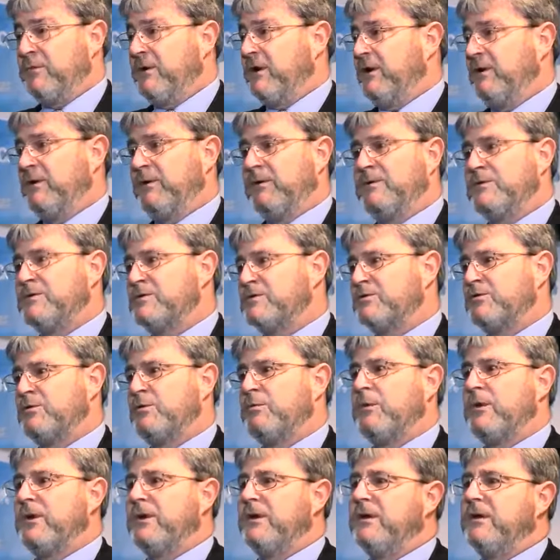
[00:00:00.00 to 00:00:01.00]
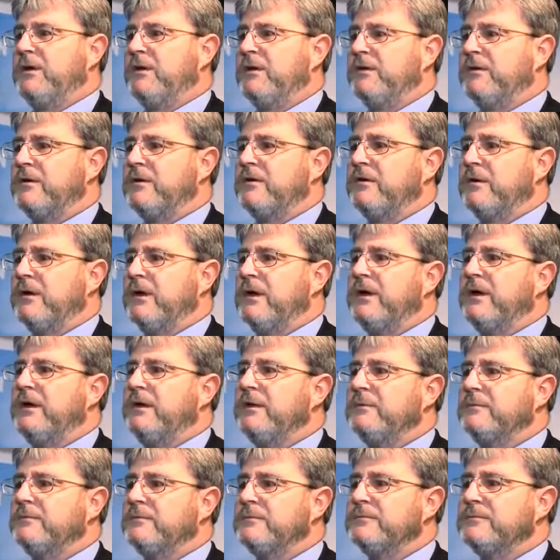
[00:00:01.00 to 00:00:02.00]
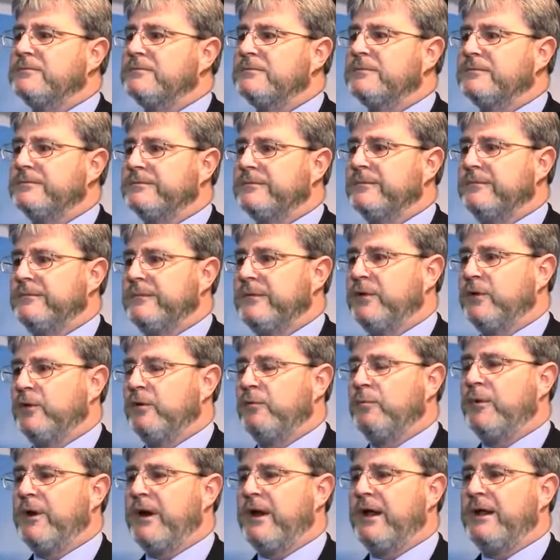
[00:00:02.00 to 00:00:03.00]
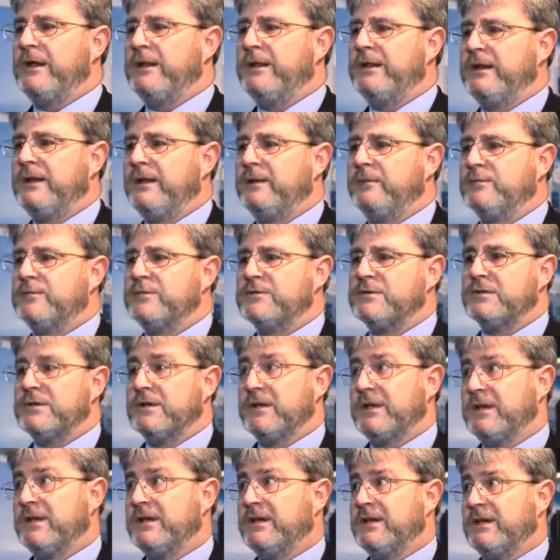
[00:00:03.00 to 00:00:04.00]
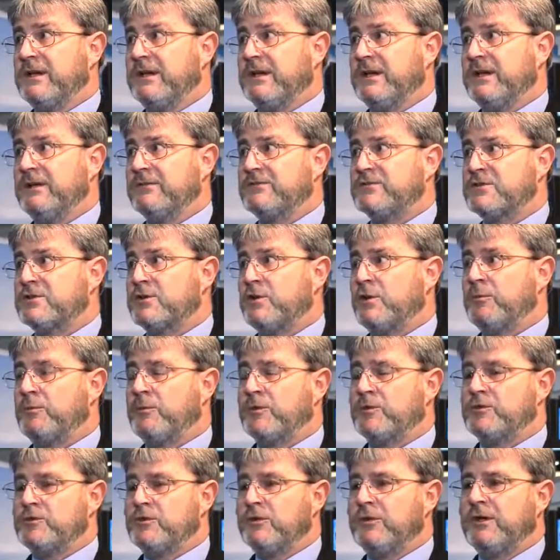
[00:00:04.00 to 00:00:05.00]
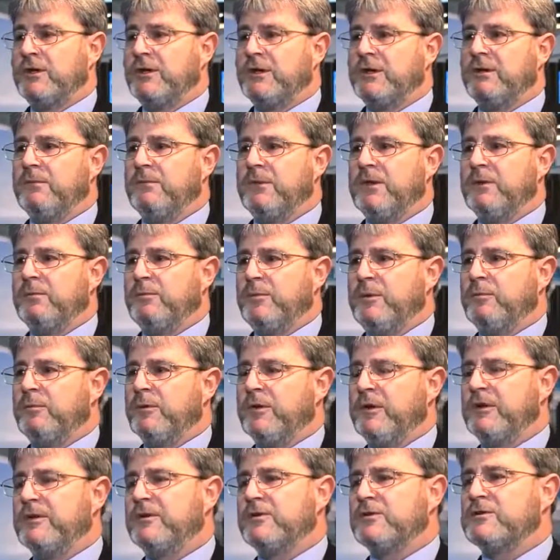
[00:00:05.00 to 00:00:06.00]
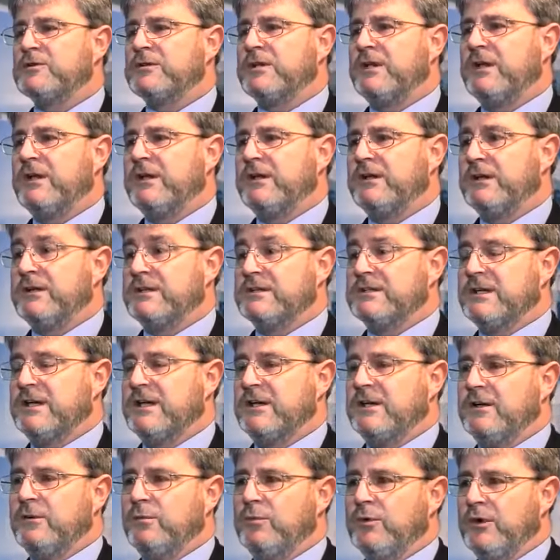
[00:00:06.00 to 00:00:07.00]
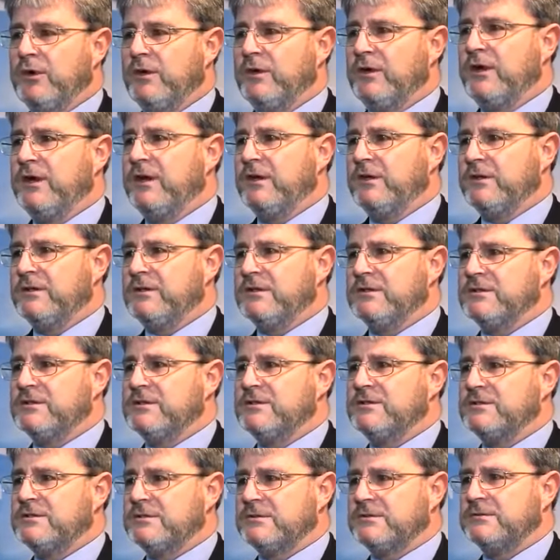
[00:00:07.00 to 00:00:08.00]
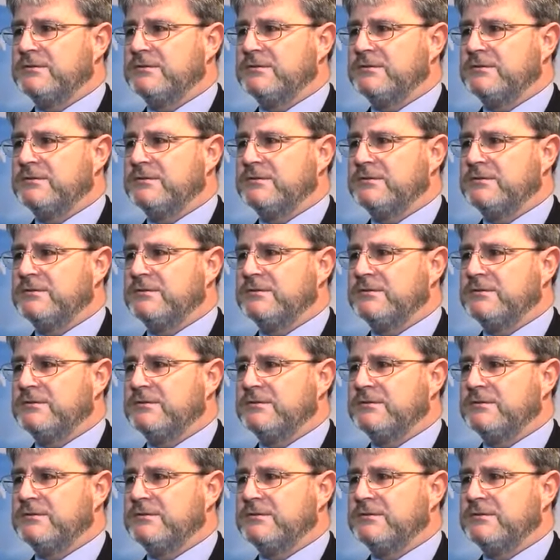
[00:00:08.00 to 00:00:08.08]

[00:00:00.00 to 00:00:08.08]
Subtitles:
Brown, so many other brand names, and it gives us an opportunity to make people understand exactly what our heritage is.